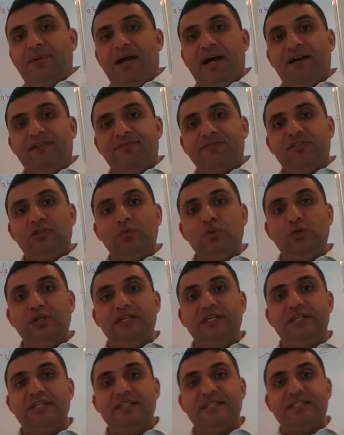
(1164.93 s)
after
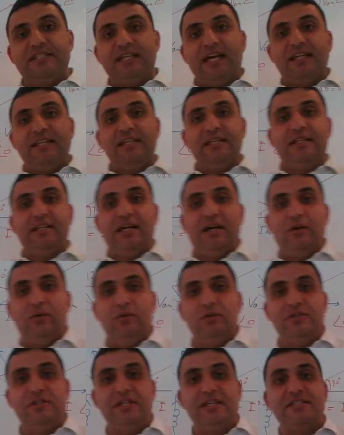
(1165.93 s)
we studied now
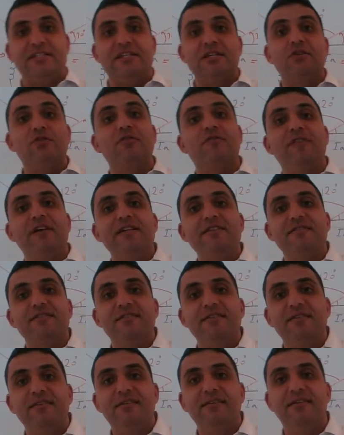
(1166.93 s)
the single-phase
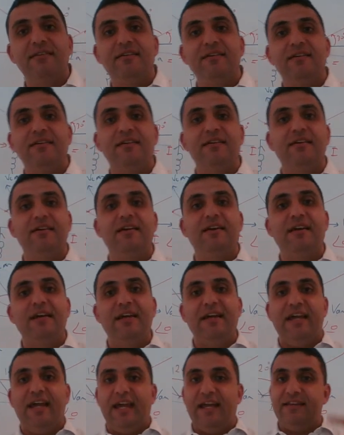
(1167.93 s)

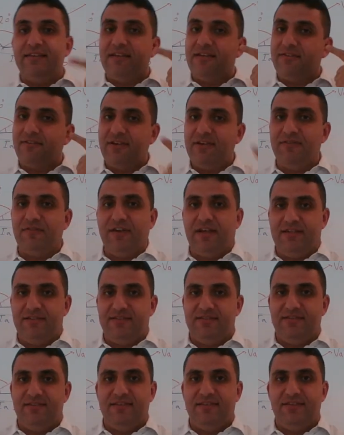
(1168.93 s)
and the three-phase
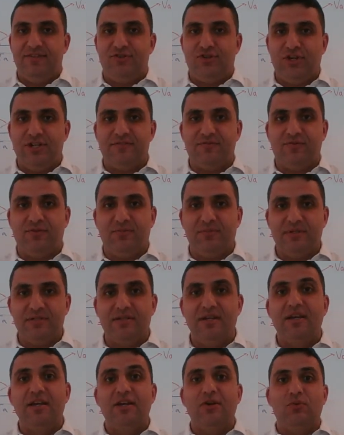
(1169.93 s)
transformers,
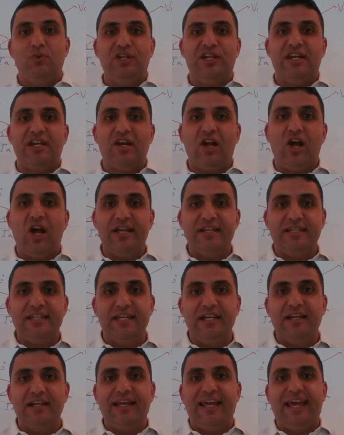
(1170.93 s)
we did an
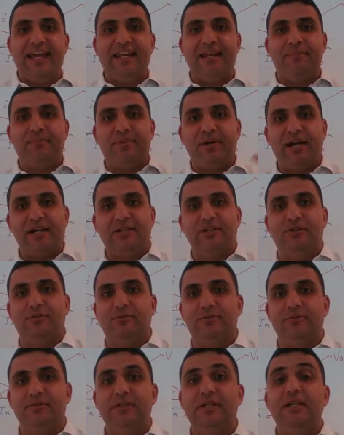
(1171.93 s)
ideal and a practical.
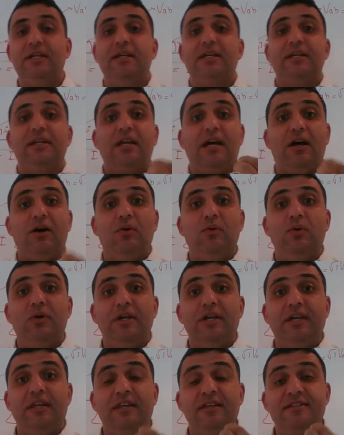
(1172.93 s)
Now,
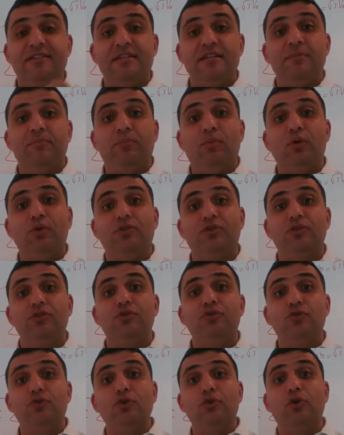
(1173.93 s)
it is important
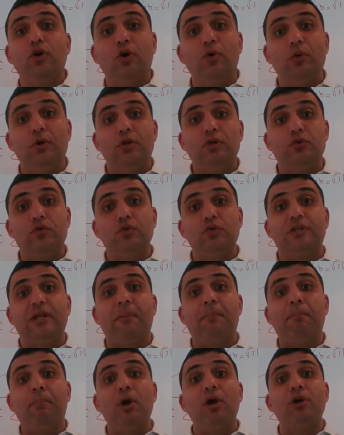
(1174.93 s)
to go into the
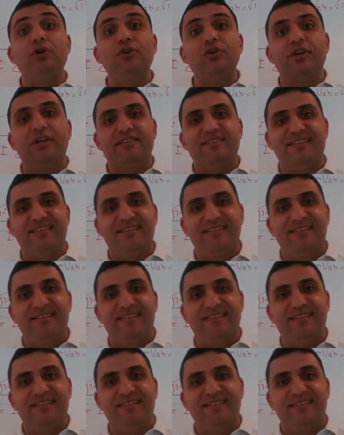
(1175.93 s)
per unit.